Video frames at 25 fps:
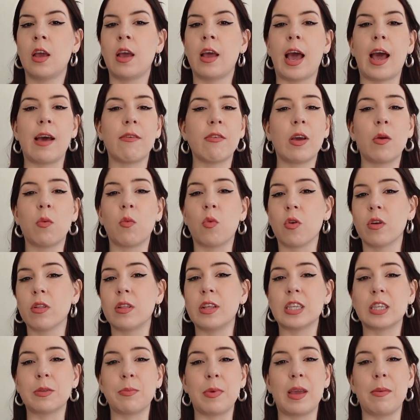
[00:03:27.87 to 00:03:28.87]
Have I worn
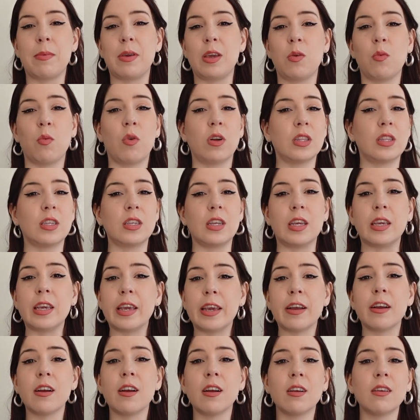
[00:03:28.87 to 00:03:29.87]
this maybe once a
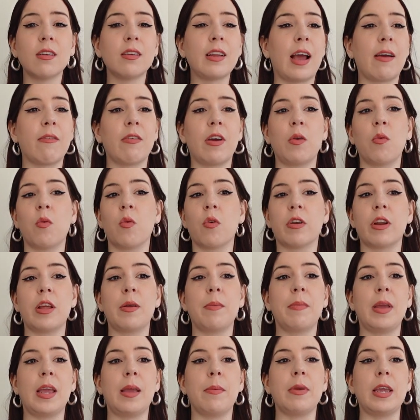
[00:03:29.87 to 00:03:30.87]
year? Have I worn
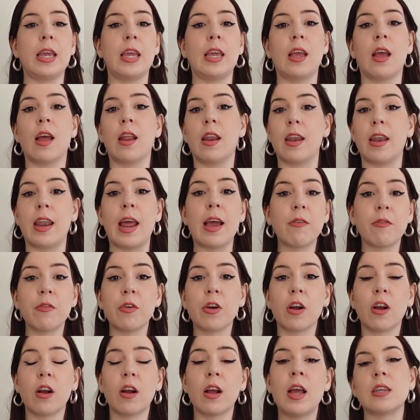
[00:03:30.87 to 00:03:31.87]
it maybe
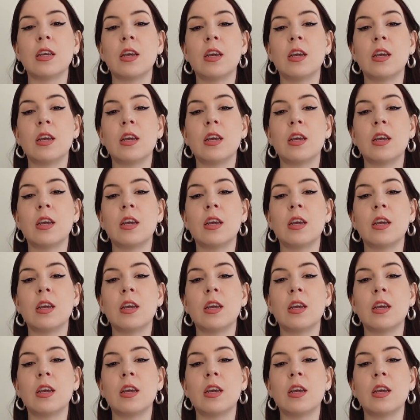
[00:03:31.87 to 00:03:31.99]
never?